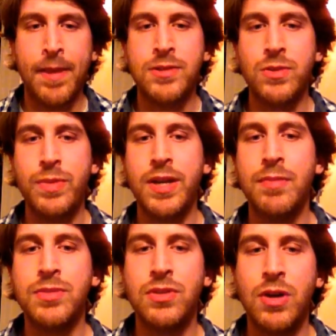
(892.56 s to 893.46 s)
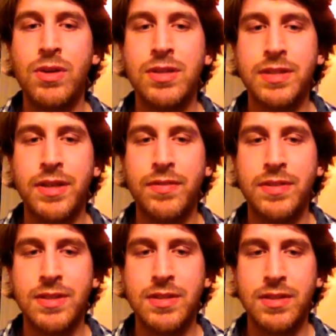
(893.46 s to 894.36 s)
So we come to know
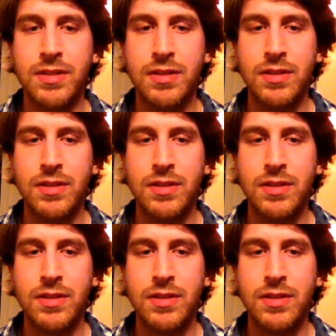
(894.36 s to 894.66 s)
ourselves as